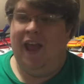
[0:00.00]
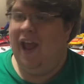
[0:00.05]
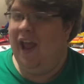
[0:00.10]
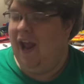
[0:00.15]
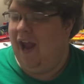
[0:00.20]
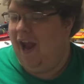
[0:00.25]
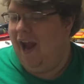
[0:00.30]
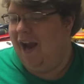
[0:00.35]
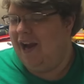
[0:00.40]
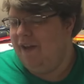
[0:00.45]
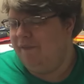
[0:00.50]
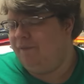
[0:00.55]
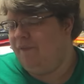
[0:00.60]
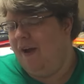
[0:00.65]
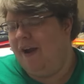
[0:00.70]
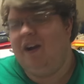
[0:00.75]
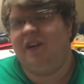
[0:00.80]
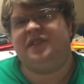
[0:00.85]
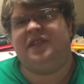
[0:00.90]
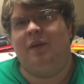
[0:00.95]
And it
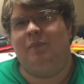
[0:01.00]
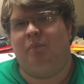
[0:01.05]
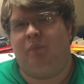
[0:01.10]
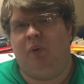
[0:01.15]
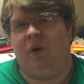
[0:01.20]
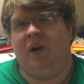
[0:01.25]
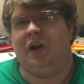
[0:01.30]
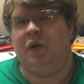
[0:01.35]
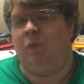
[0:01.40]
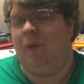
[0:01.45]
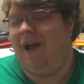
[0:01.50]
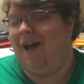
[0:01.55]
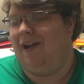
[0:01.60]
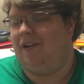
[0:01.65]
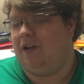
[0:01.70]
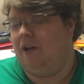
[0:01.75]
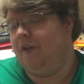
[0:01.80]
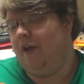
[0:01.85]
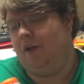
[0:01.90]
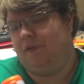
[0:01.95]
fires them pretty
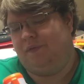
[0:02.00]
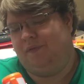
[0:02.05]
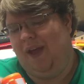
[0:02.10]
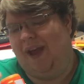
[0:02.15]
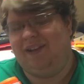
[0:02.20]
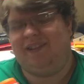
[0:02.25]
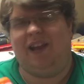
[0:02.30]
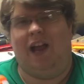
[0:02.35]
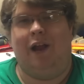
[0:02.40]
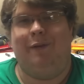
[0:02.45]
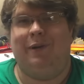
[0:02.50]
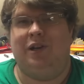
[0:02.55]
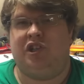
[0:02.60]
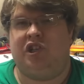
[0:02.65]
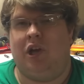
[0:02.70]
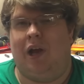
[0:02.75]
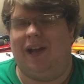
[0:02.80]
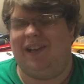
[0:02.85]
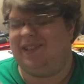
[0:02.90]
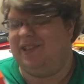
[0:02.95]
well, although that time it
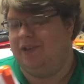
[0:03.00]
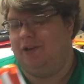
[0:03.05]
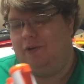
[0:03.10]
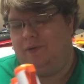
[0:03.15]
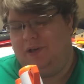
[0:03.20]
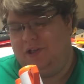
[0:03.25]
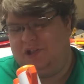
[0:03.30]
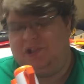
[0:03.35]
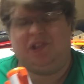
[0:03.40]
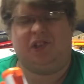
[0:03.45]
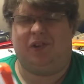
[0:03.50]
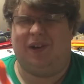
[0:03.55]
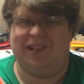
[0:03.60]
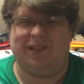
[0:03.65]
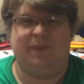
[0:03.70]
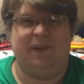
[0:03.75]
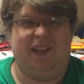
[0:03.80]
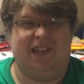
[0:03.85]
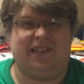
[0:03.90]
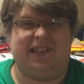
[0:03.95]
shot too, and
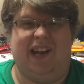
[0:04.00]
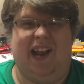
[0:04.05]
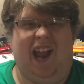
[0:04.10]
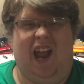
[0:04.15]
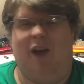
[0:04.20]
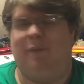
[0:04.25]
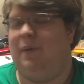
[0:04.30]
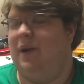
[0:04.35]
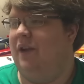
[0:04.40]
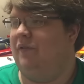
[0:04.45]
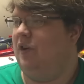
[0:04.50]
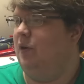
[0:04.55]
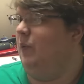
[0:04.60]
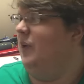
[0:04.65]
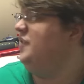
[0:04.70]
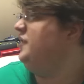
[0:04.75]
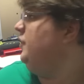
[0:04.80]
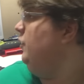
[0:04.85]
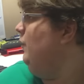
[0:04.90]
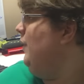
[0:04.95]
trust me, that's going to happen every
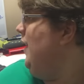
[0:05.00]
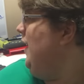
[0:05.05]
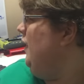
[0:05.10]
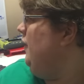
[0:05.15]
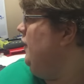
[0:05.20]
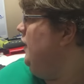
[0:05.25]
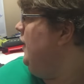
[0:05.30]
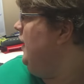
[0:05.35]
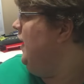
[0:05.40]
once in a while.